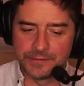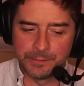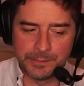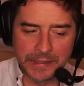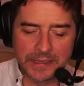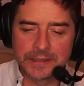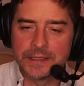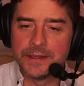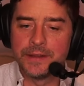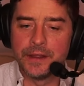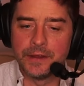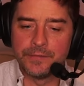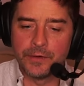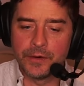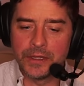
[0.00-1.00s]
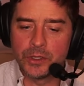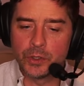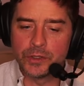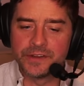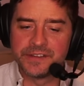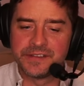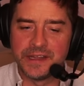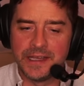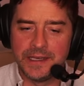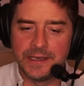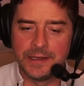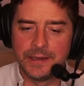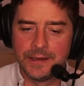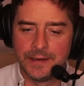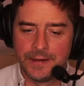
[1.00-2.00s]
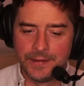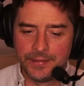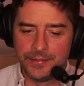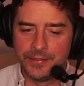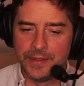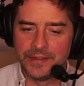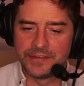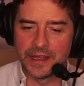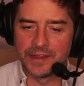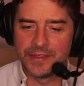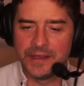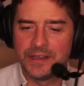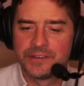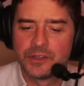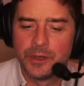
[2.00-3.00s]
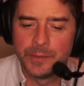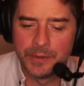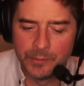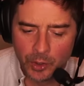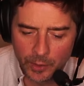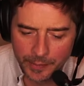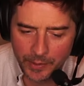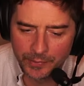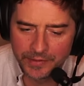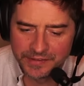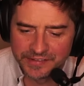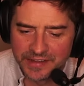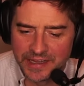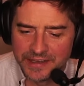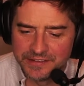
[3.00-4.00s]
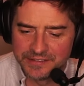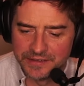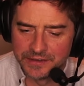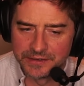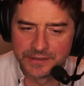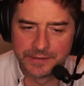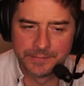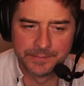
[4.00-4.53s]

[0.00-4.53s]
building a very good scene. I think it's going to be more about this lad, isn't it?